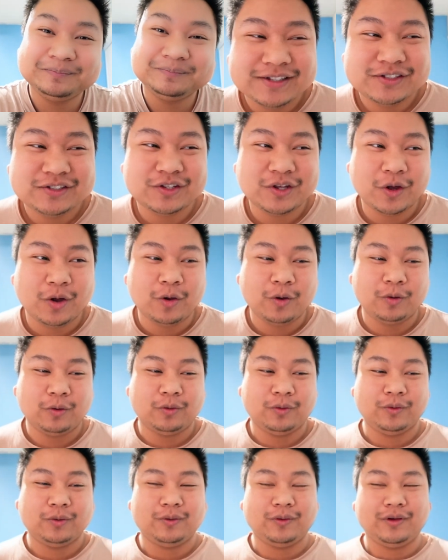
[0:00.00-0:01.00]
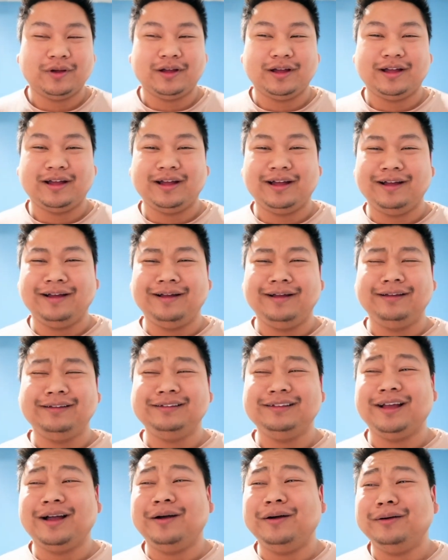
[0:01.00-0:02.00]
So,
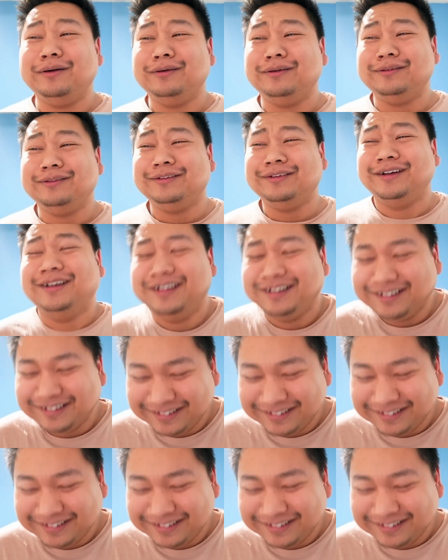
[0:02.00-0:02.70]
no. Oh.